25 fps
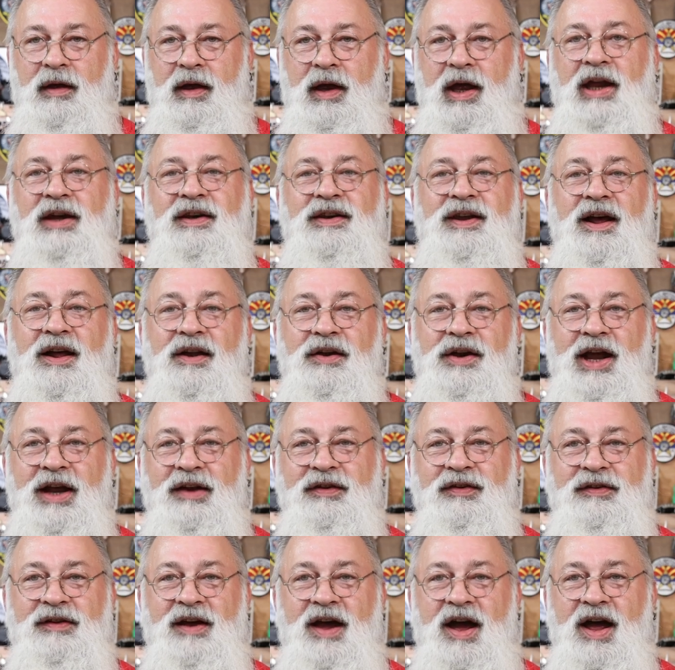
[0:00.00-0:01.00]
Until
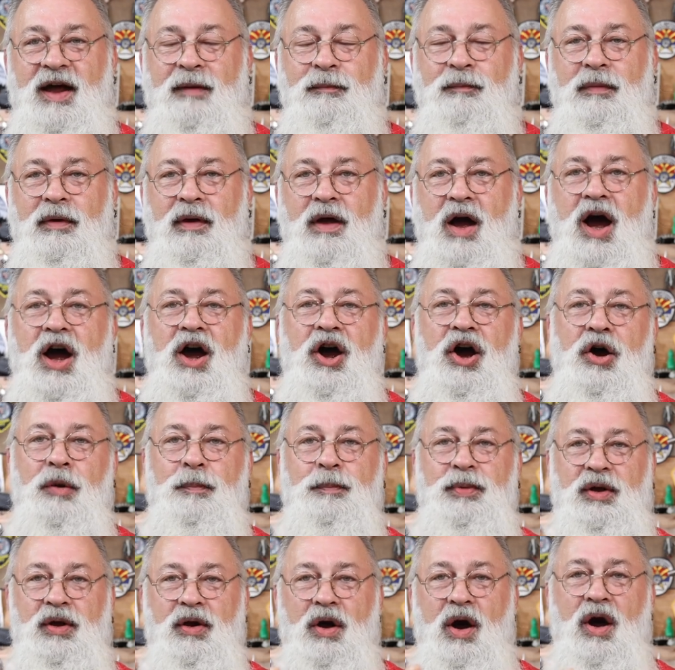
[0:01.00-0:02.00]
next time, I
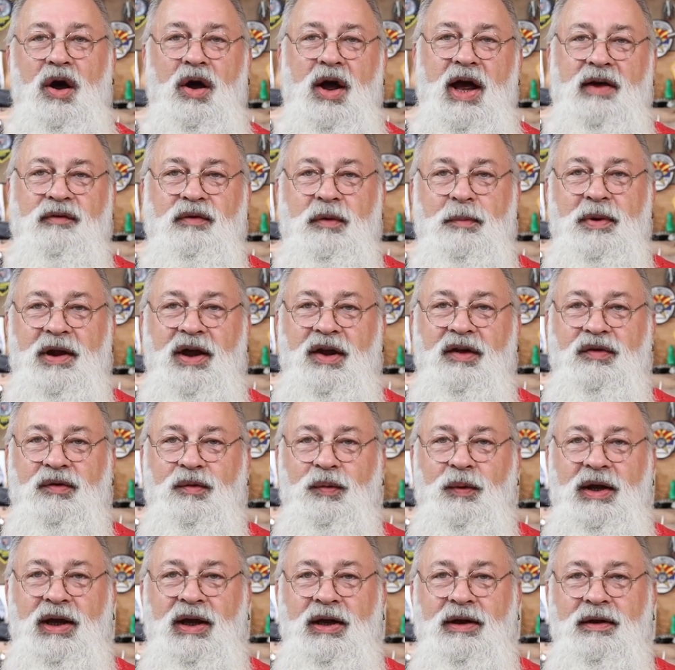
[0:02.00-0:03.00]
hope you all have a blessed
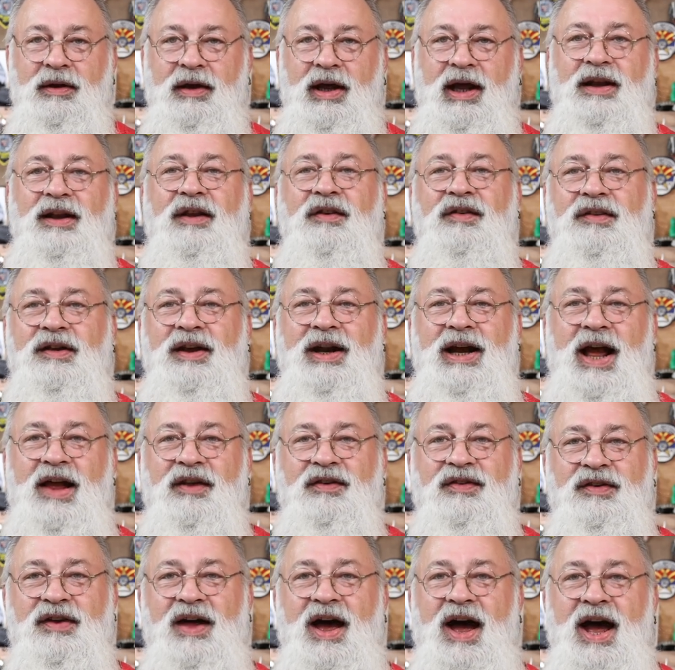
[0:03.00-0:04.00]
week and let's get
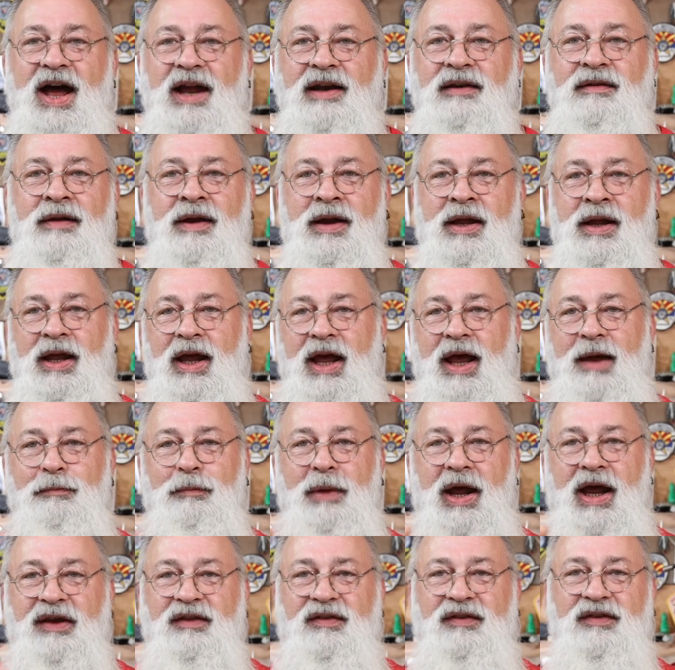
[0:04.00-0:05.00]
outside and
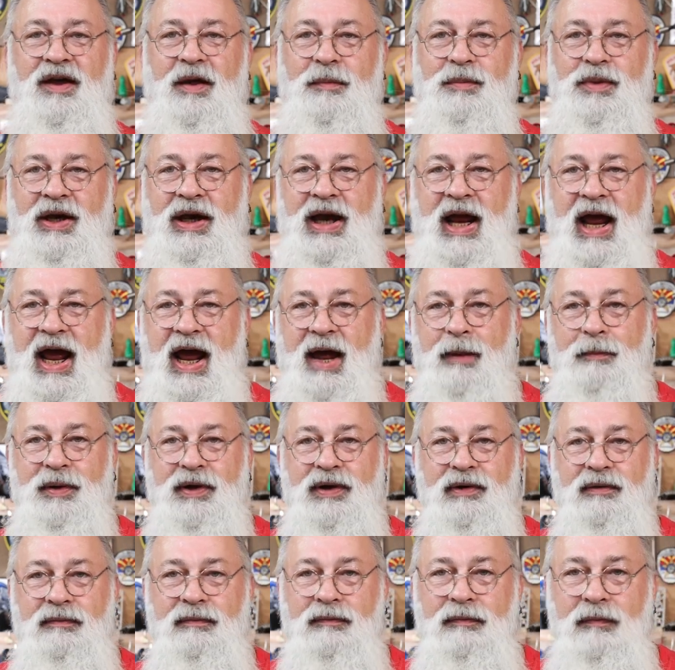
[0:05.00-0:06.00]
make something
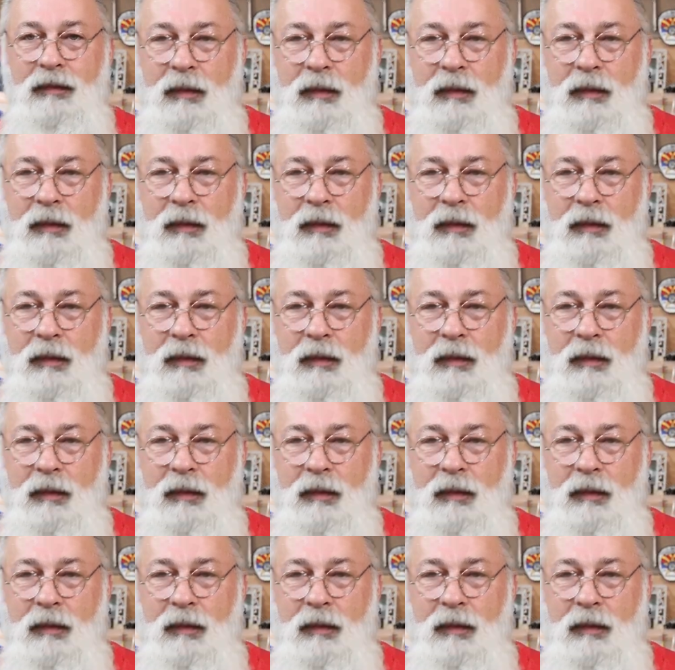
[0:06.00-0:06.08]
happen.